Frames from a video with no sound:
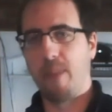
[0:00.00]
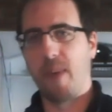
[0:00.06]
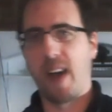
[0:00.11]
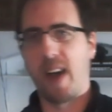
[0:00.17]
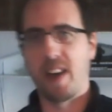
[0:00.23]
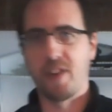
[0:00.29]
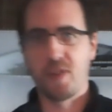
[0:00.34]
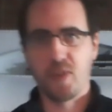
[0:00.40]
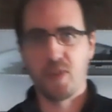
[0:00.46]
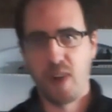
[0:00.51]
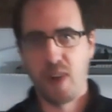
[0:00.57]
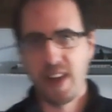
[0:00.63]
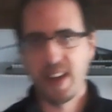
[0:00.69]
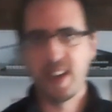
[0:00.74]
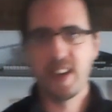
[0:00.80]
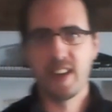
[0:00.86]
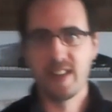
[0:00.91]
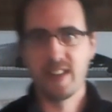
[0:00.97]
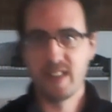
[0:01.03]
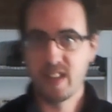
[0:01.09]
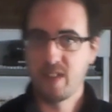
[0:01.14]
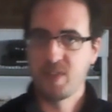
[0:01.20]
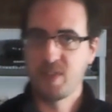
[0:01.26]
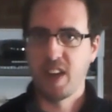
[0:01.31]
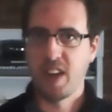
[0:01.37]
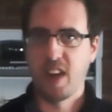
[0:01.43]
not a trained
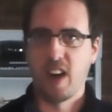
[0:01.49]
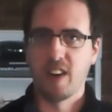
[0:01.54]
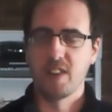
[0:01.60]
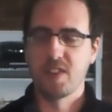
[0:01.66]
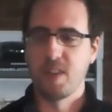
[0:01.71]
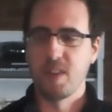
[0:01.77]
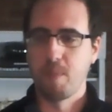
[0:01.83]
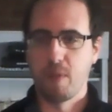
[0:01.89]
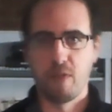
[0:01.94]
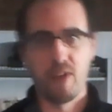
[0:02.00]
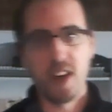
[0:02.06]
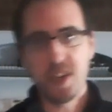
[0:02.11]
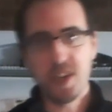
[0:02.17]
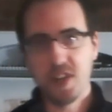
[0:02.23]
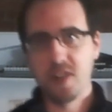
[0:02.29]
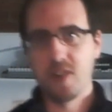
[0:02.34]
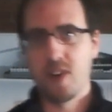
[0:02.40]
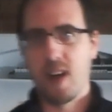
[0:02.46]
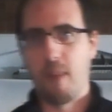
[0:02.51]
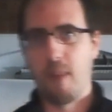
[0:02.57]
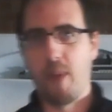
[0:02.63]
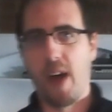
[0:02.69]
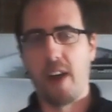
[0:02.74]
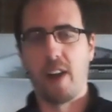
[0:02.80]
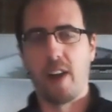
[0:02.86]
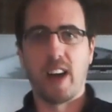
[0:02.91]
assistive technology professional. I'm
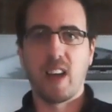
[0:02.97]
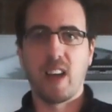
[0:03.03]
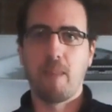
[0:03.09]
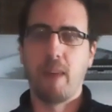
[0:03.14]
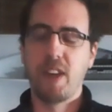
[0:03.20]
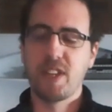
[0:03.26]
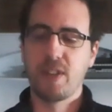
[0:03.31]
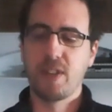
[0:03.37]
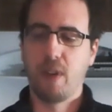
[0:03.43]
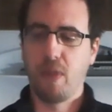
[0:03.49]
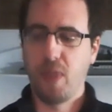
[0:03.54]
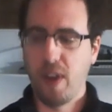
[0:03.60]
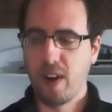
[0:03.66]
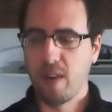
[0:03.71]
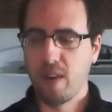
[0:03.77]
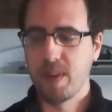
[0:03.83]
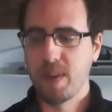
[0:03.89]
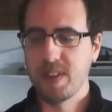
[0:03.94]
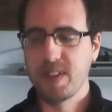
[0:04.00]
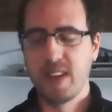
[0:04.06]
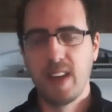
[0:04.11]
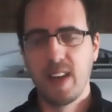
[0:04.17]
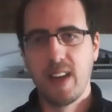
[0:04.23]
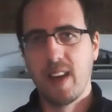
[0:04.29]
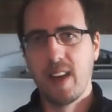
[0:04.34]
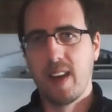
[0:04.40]
not an occupational
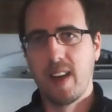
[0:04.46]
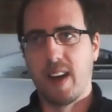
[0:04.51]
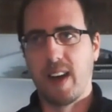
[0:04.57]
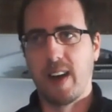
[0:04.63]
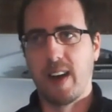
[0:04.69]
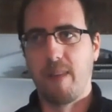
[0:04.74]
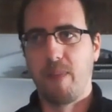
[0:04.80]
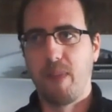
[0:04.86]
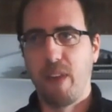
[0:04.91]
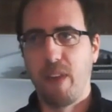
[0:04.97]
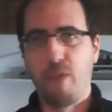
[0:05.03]
therapist. Um, if